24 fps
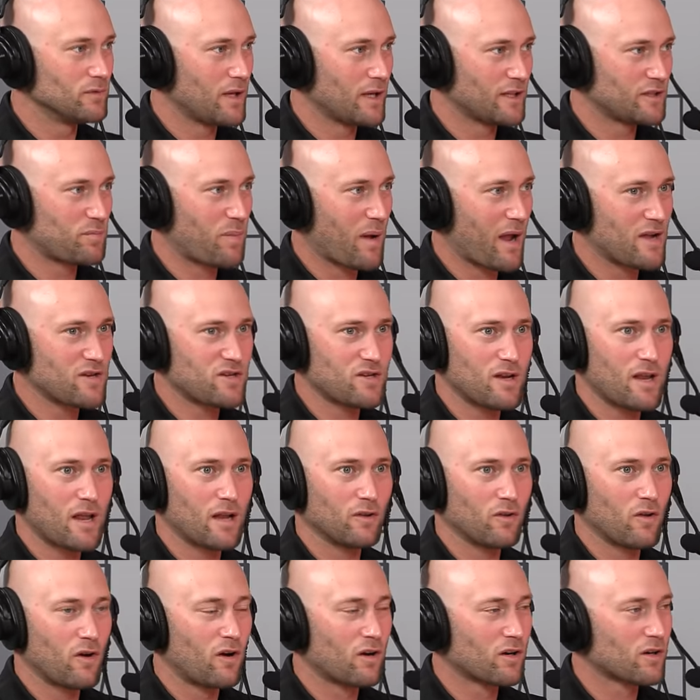expansion yep.
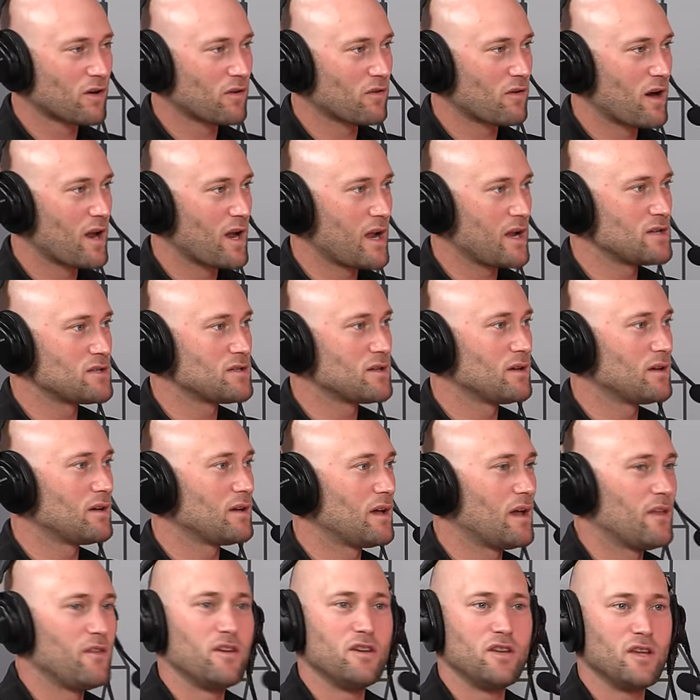at longer range,
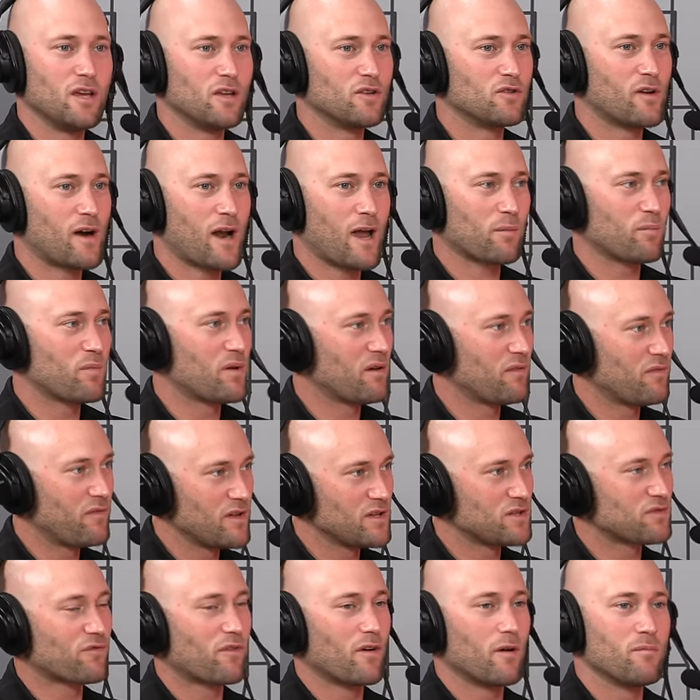and then you get drag
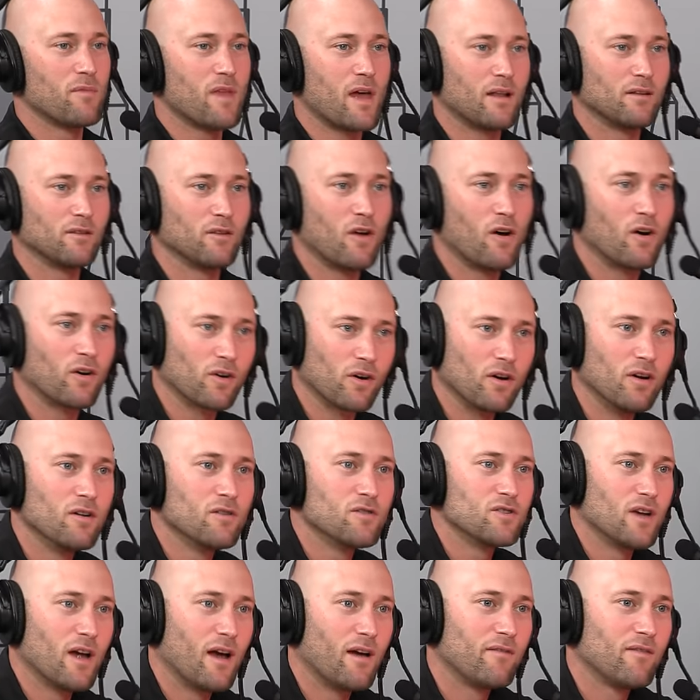benefits from that longer
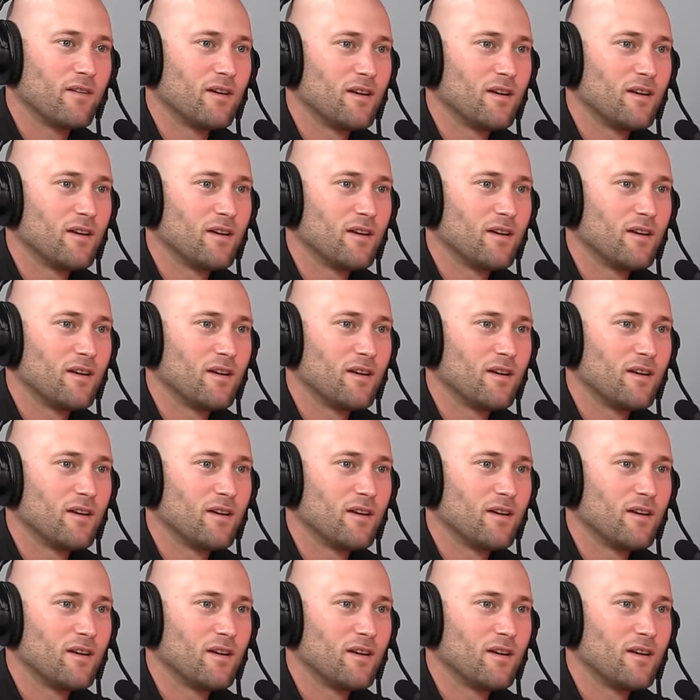ogive.